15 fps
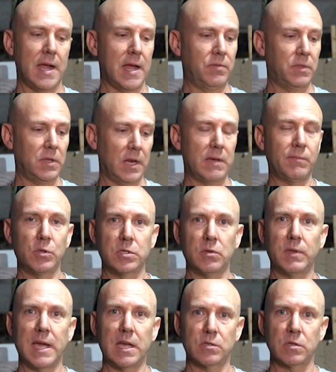and the levels
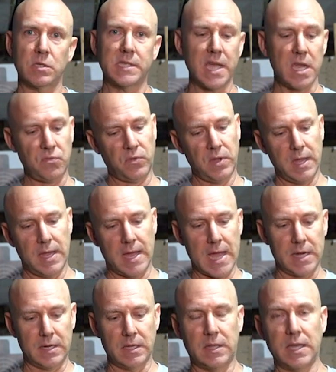of gas are safe,
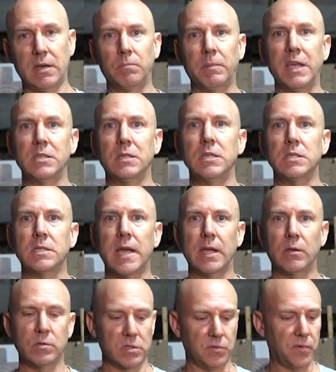and it then basically
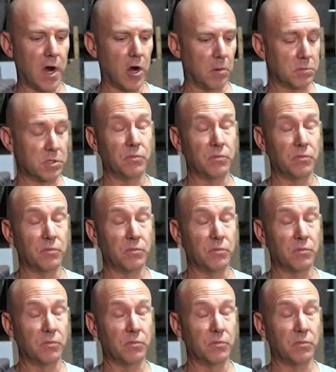cycles the firearm.